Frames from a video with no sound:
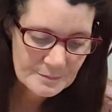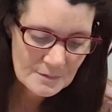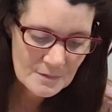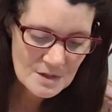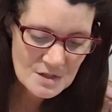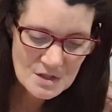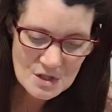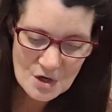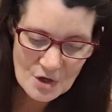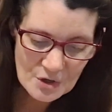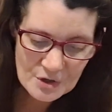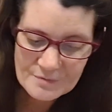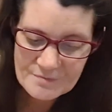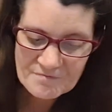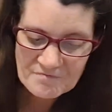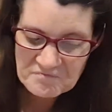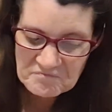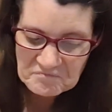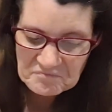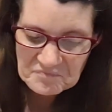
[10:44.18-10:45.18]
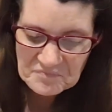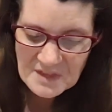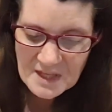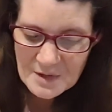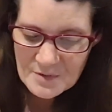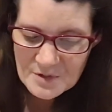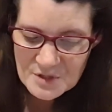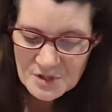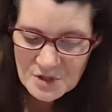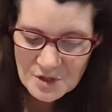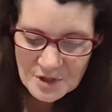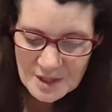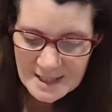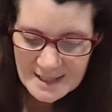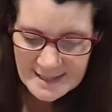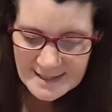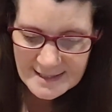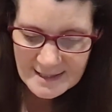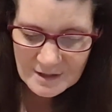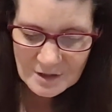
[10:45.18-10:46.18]
So there was no
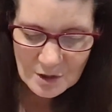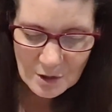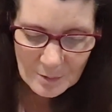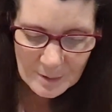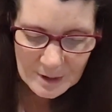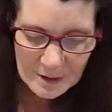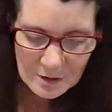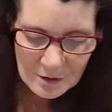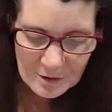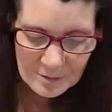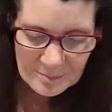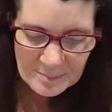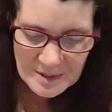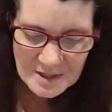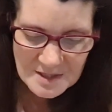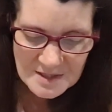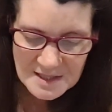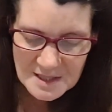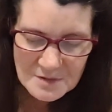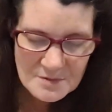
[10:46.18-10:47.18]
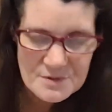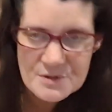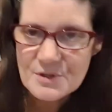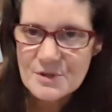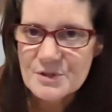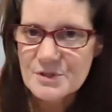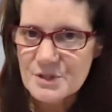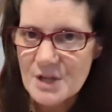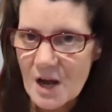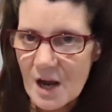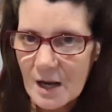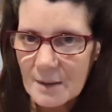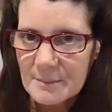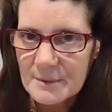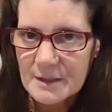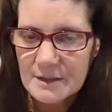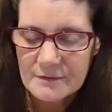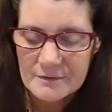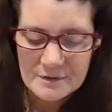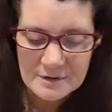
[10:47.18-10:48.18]
listening going on because there was no time
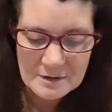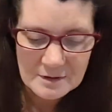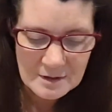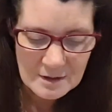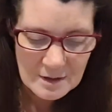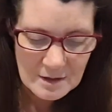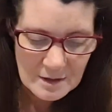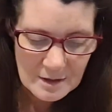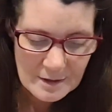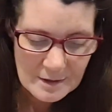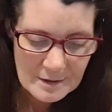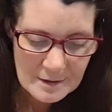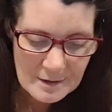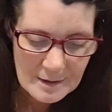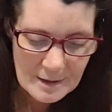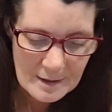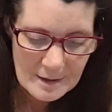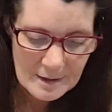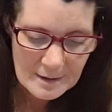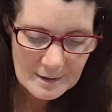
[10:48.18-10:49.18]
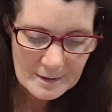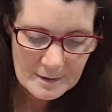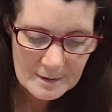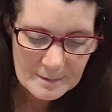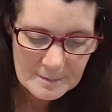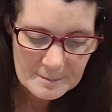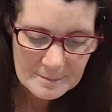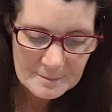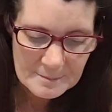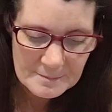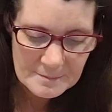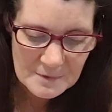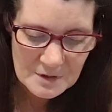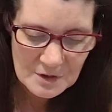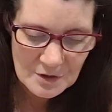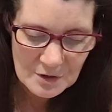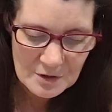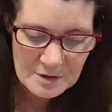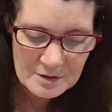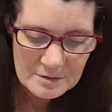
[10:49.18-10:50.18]
given. You
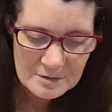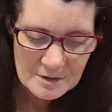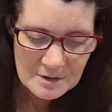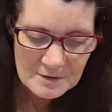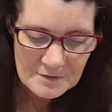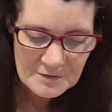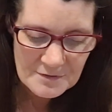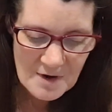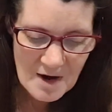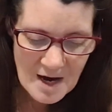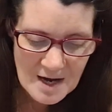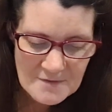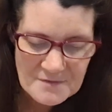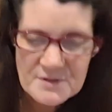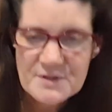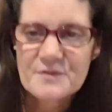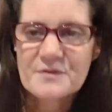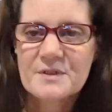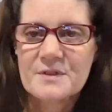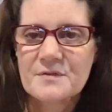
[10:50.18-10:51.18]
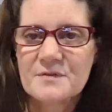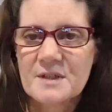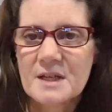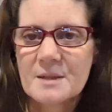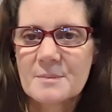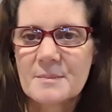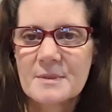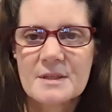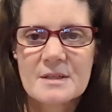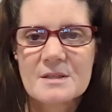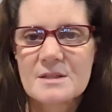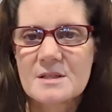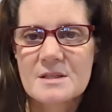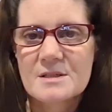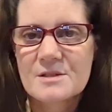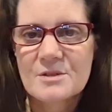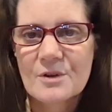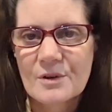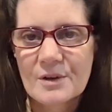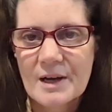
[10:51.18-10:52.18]
know, 5 to 15 minutes
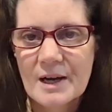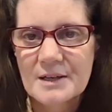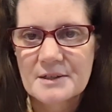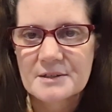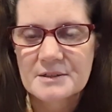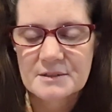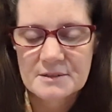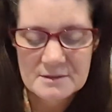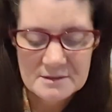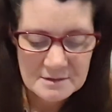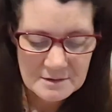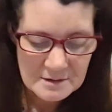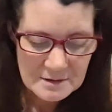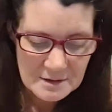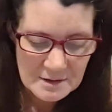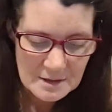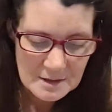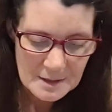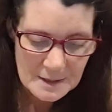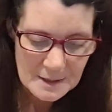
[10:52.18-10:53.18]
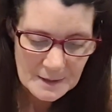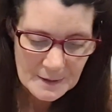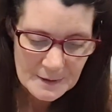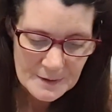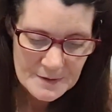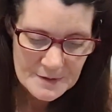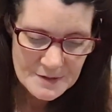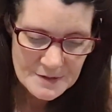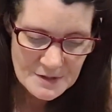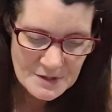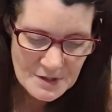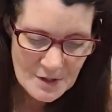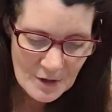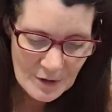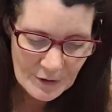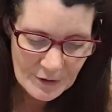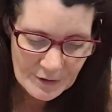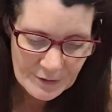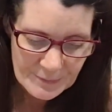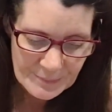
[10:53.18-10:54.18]
does not cut it.
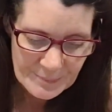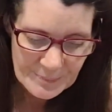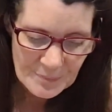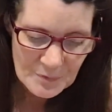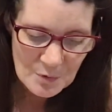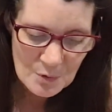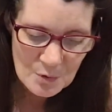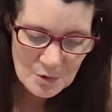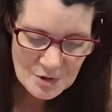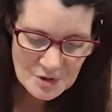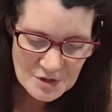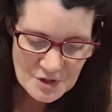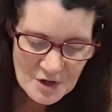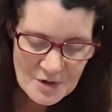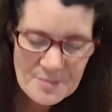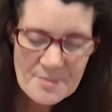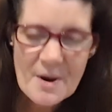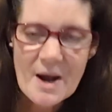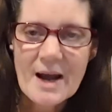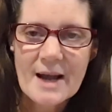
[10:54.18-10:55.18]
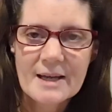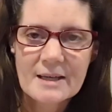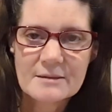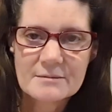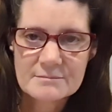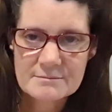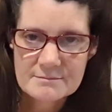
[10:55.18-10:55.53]
So also I